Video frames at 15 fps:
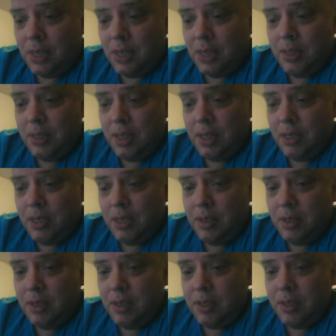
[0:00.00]
I think
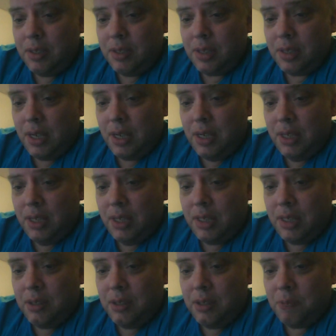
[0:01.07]
society
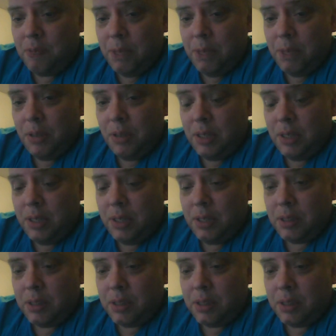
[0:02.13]
does people a
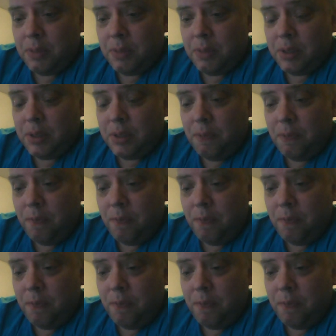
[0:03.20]
disservice